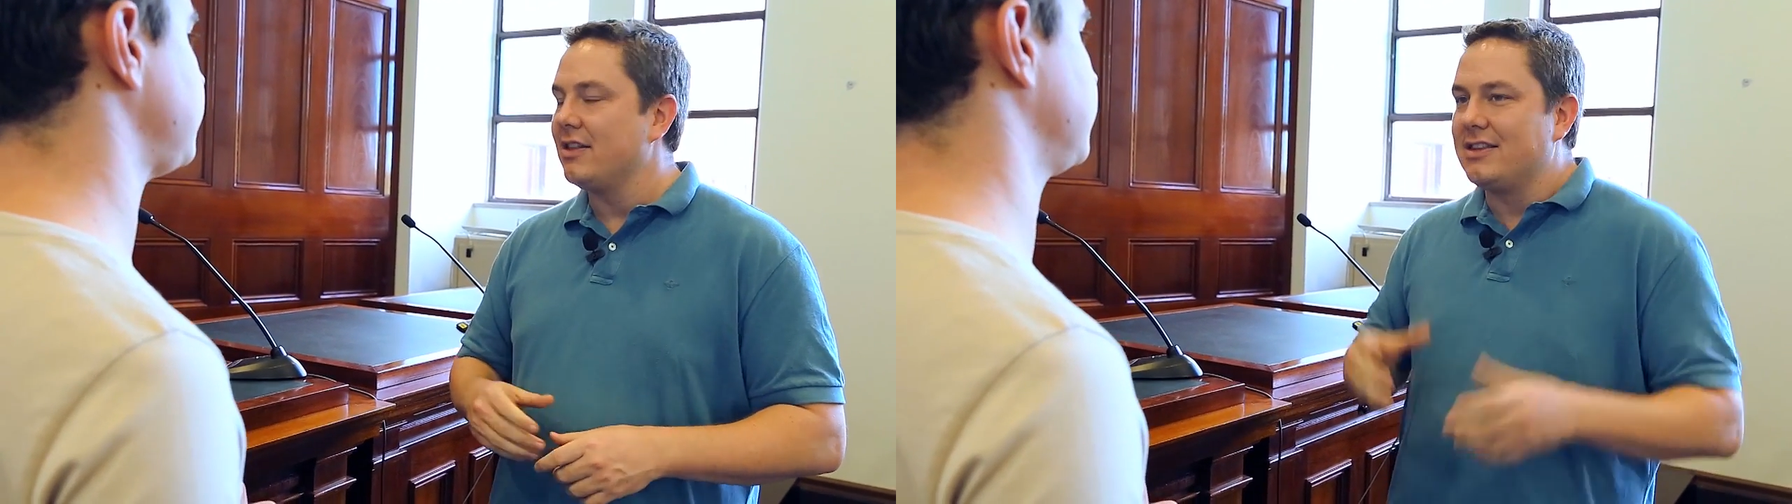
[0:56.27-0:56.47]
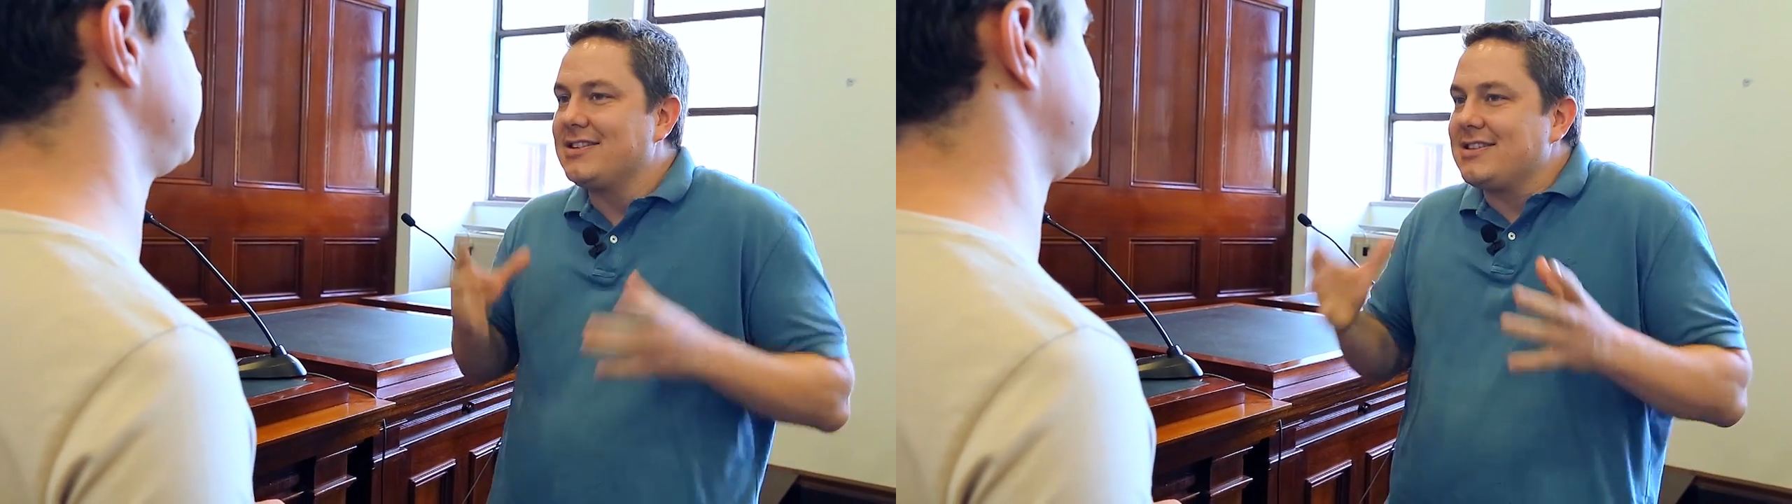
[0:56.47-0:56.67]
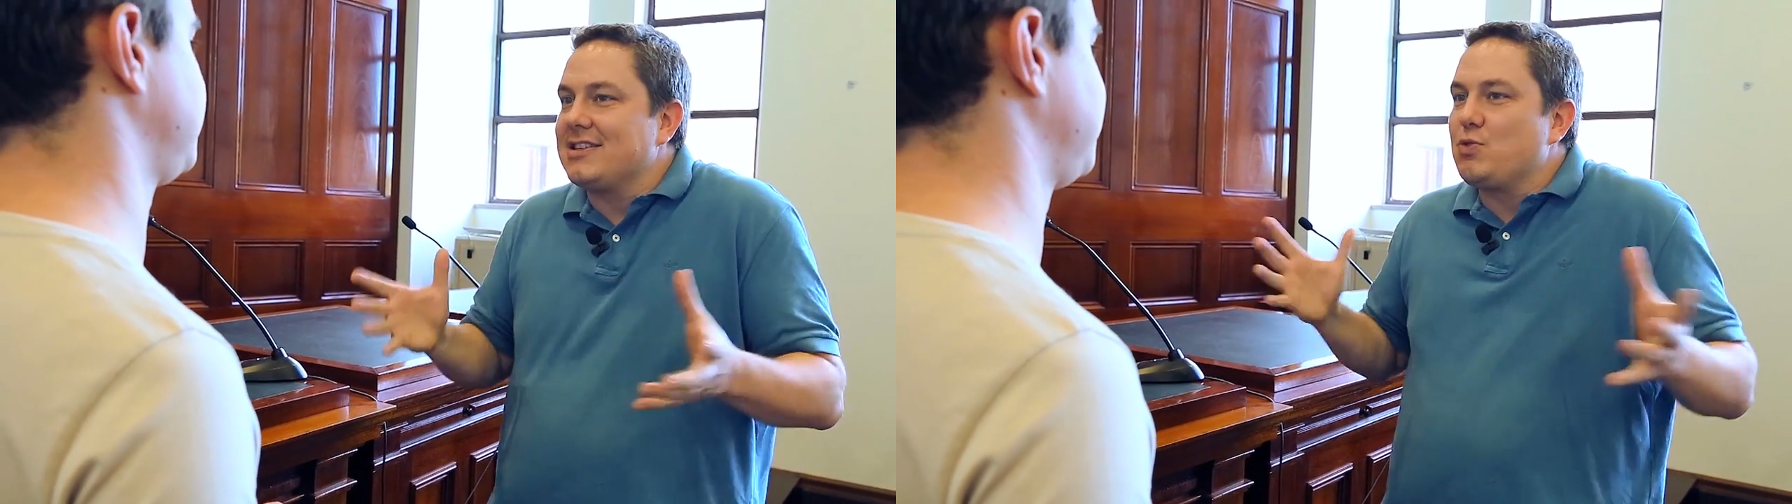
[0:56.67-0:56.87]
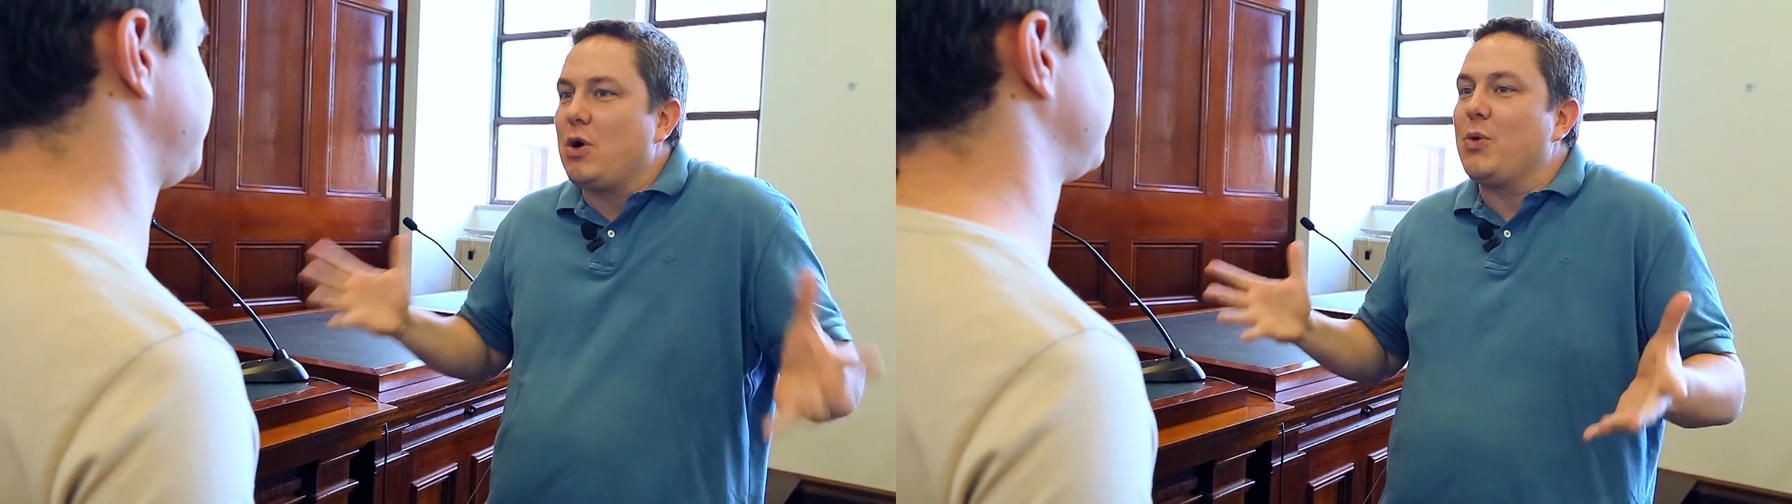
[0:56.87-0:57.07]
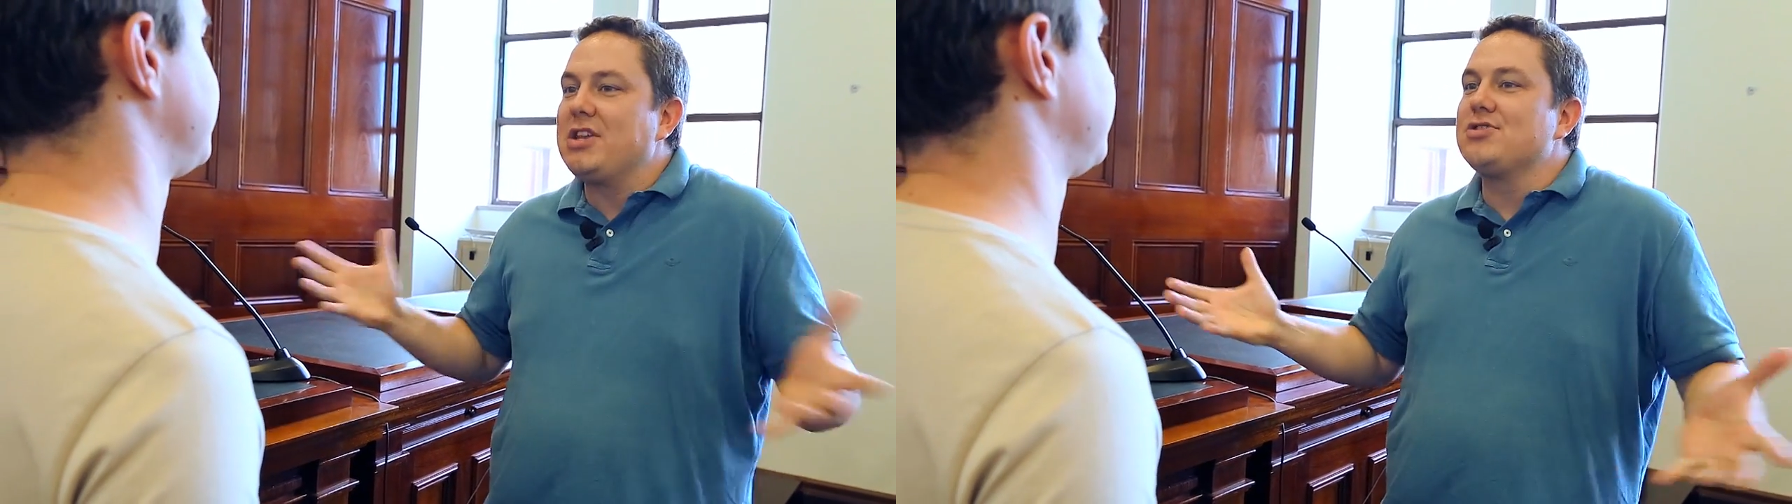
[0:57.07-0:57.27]
This is
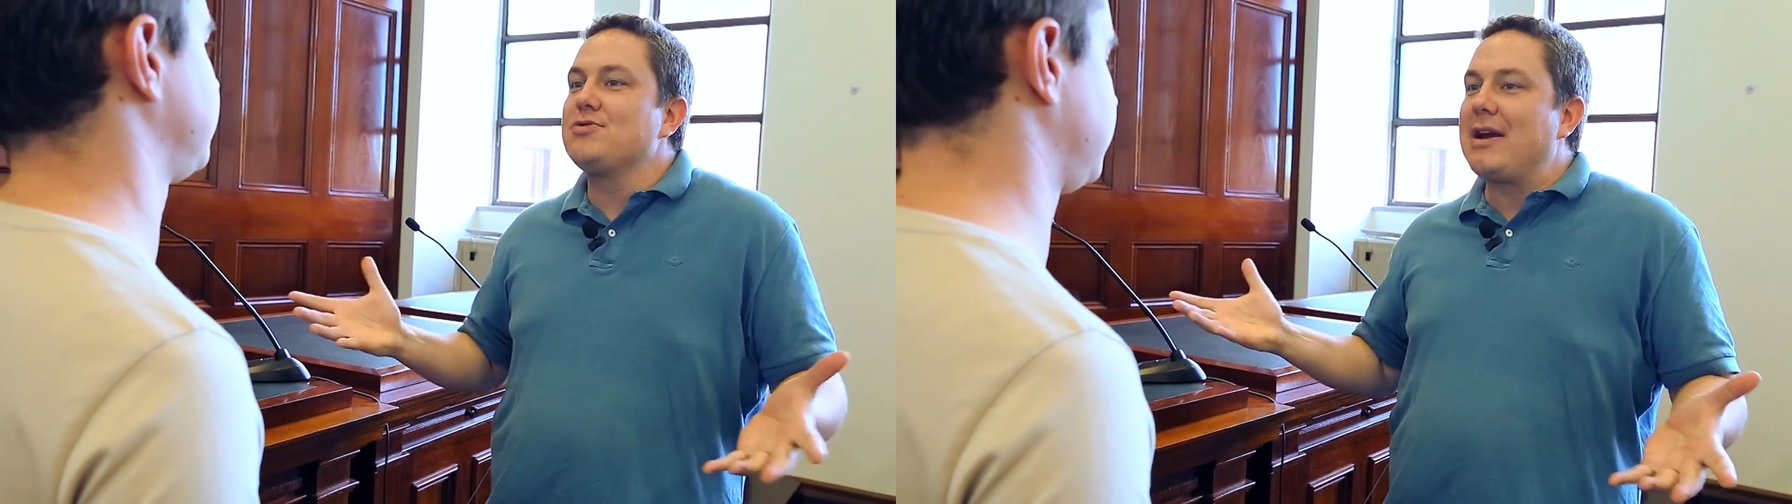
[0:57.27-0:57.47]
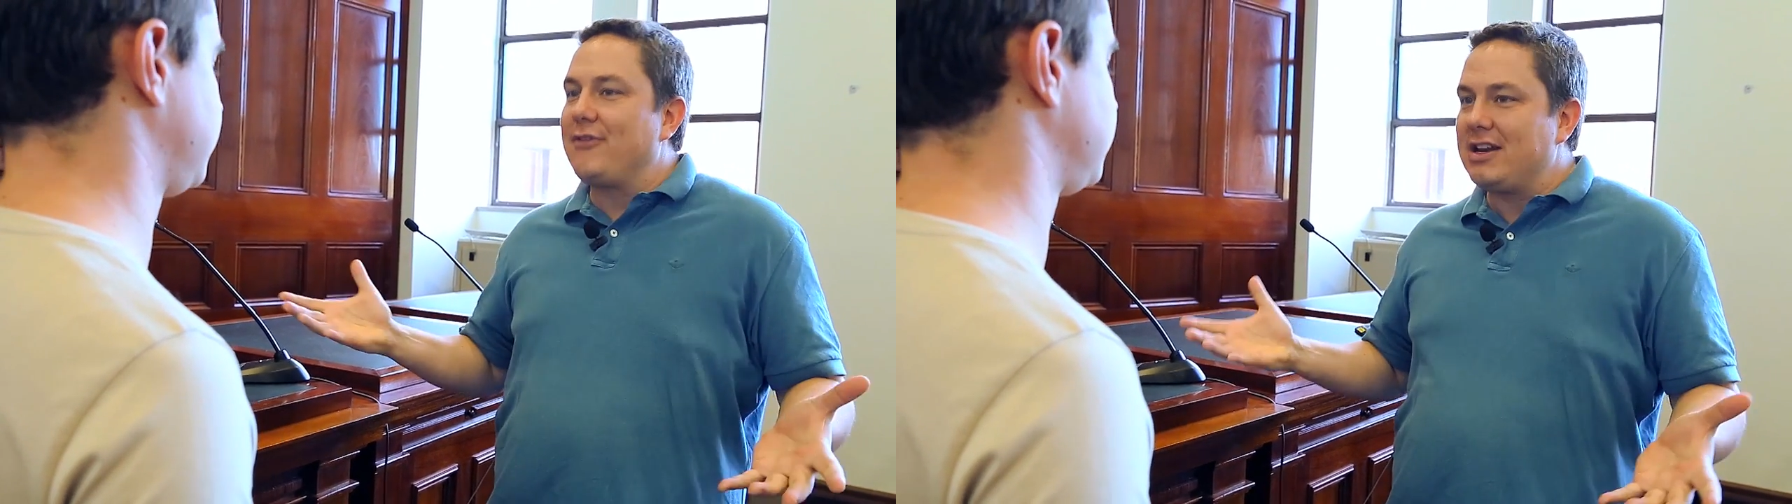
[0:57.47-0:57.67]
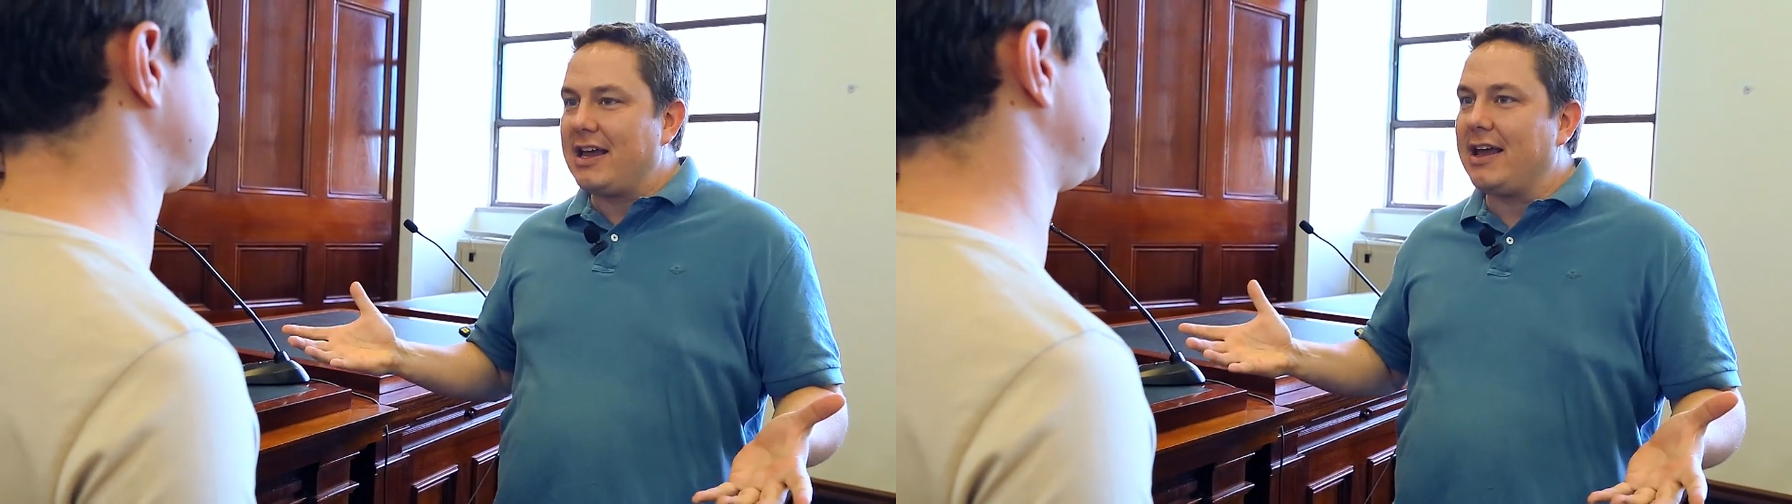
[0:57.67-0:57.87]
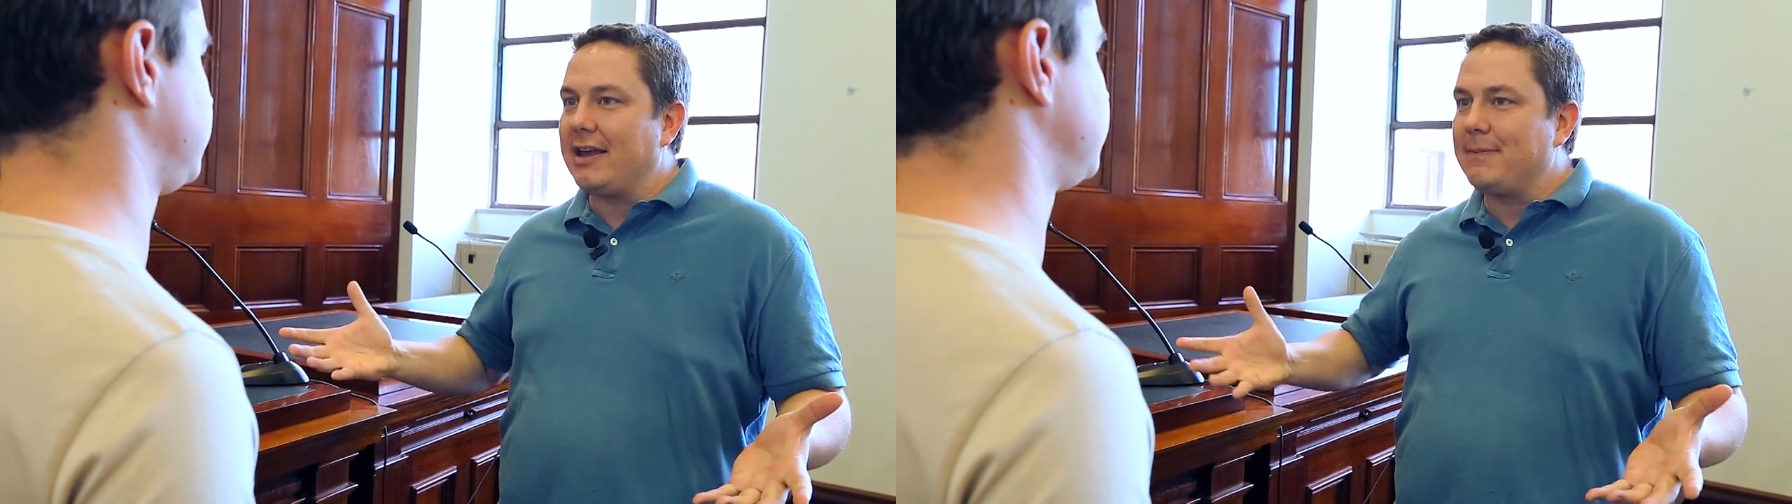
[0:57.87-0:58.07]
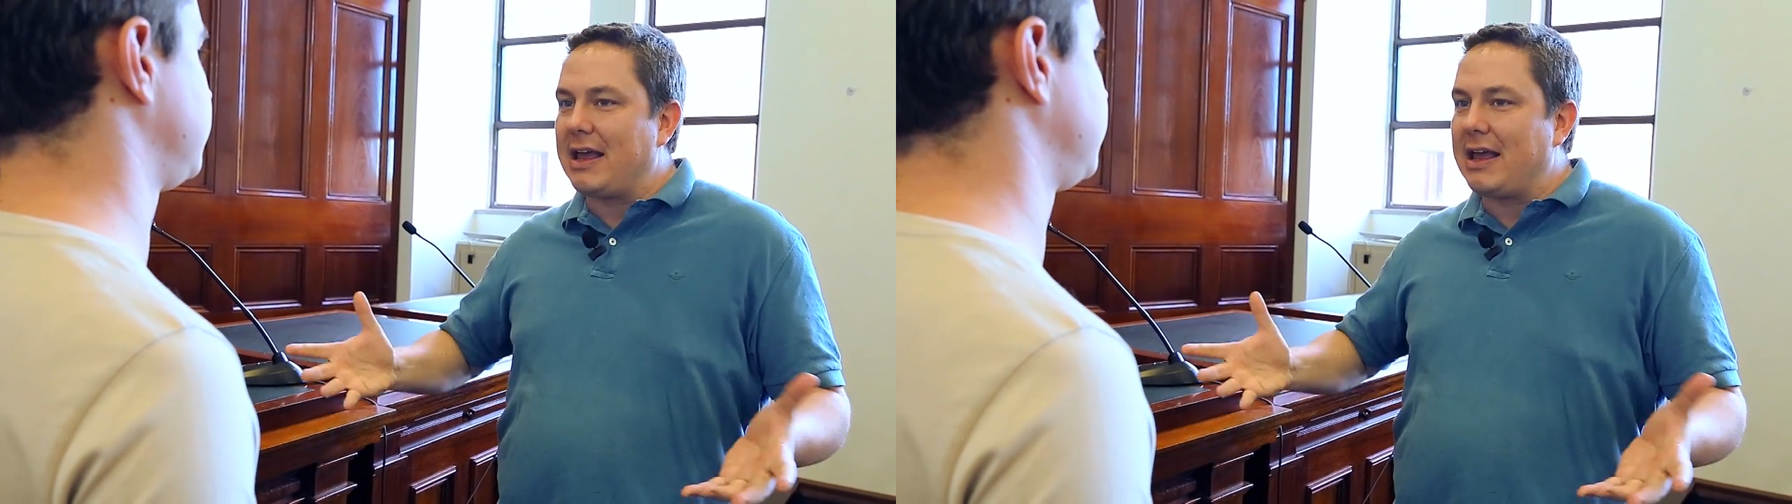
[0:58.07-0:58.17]
what we do every day,